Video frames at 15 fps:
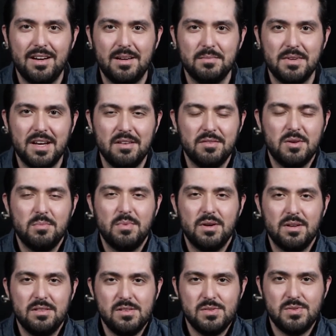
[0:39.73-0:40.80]
I'm kind of
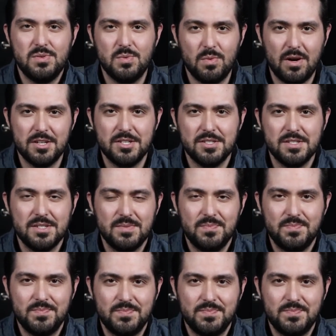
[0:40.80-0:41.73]
comparing these two watches.